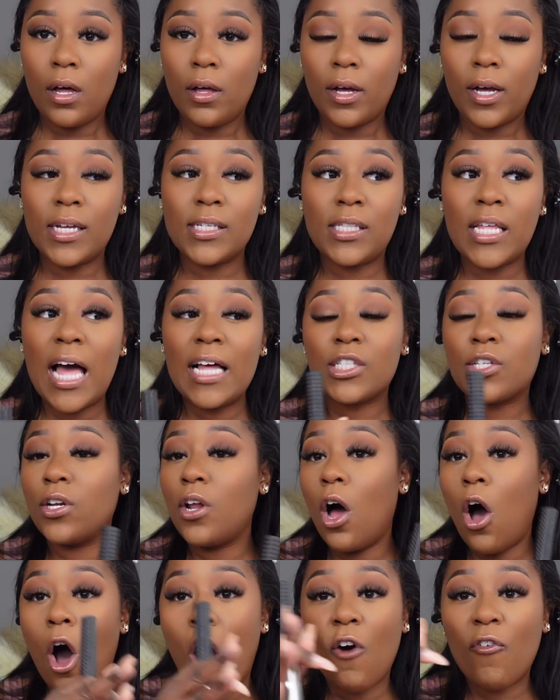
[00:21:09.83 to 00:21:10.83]
Because that's going
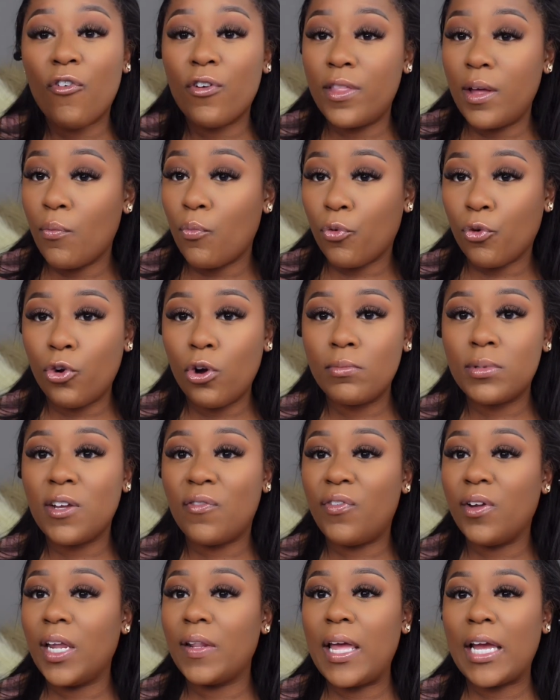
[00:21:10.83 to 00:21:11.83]
to offer them room to
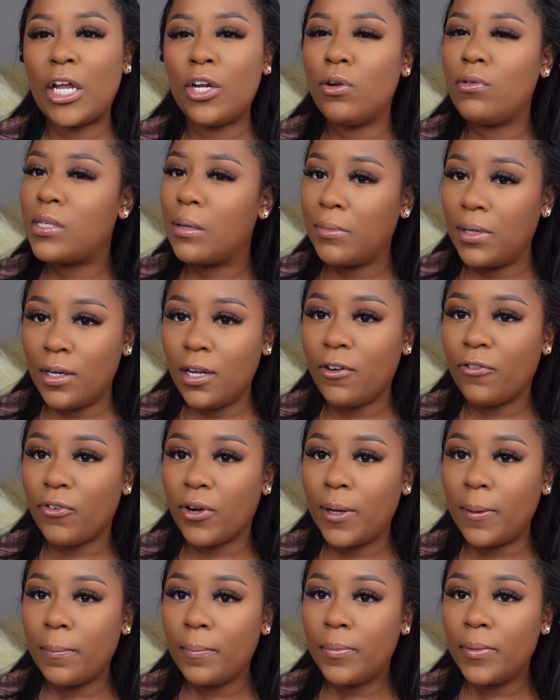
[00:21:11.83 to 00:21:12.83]
feel like they can do something
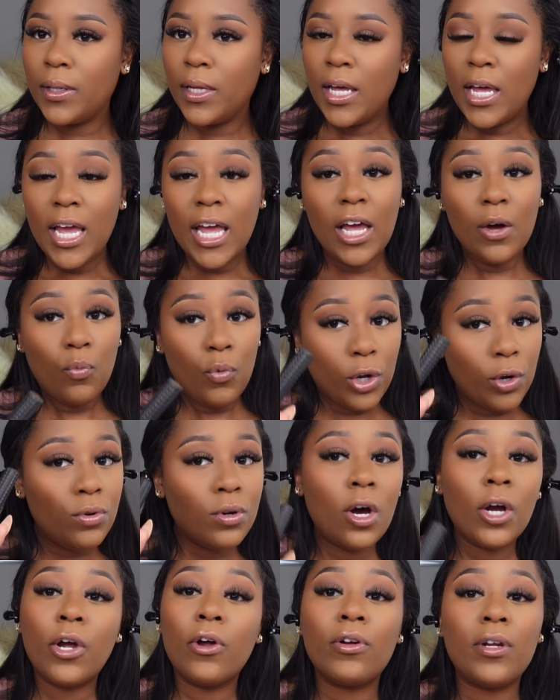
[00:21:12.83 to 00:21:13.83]
different. When you
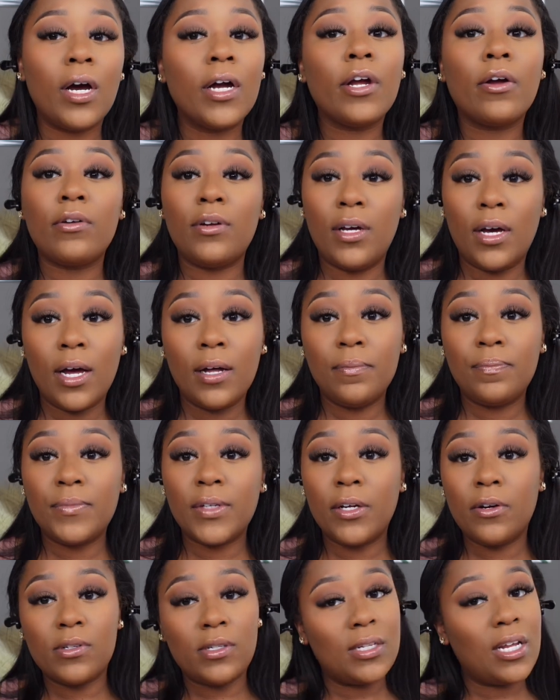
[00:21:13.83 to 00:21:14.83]
know you're done, you're done.
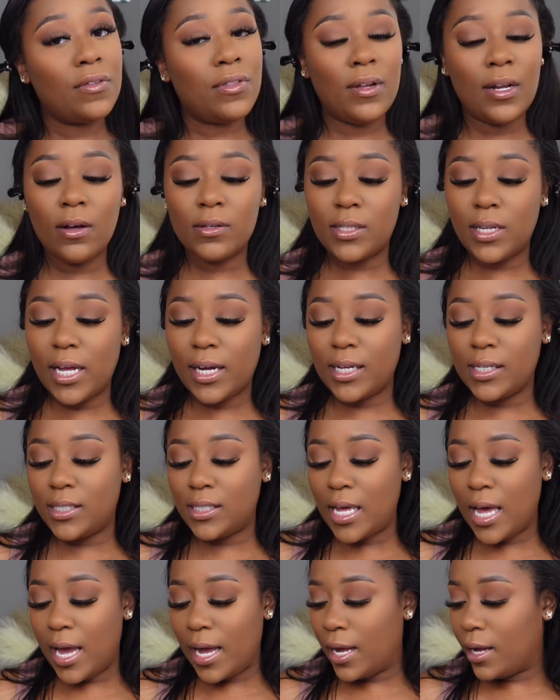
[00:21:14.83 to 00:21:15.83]
And there's nothing else that they can
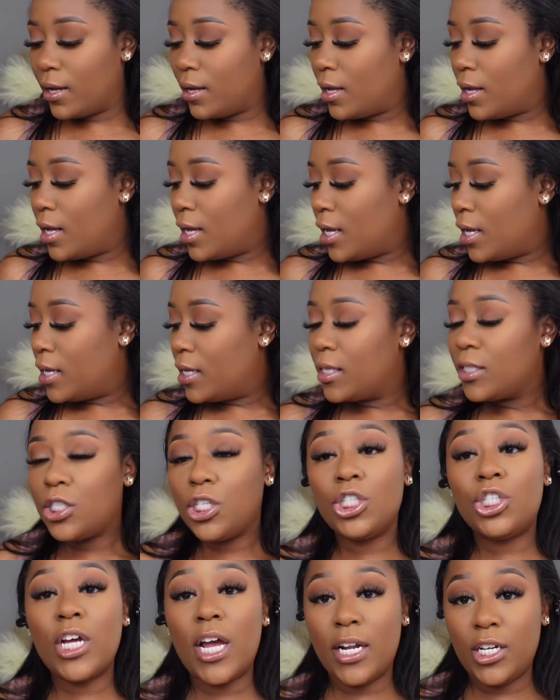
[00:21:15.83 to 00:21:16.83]
say to
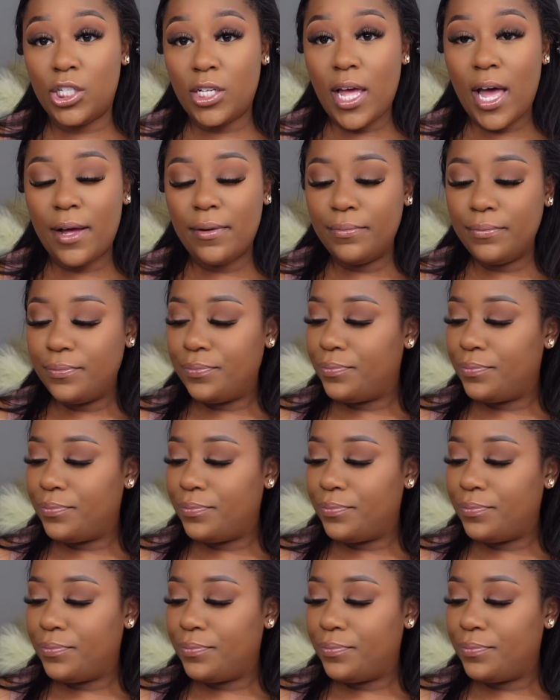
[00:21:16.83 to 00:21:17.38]
change that.